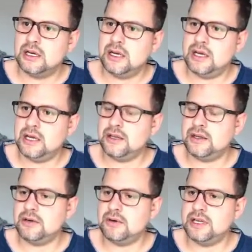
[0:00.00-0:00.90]
And
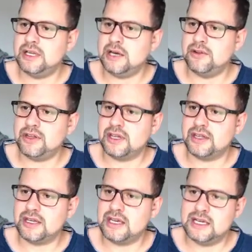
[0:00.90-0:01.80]
all right, now
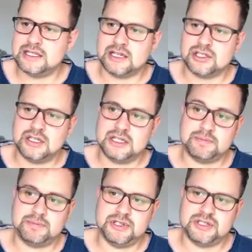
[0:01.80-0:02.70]
the case actually is
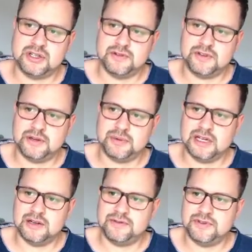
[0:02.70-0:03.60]
preserved and we
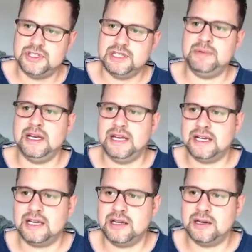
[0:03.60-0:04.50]
have
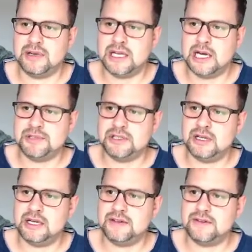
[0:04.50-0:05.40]
GPA
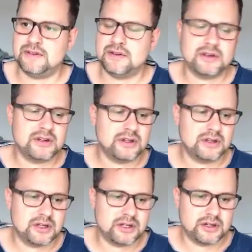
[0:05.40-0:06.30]
capitalized.
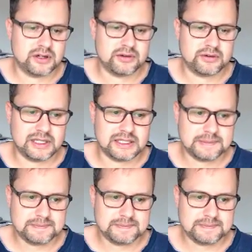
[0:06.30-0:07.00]
Great.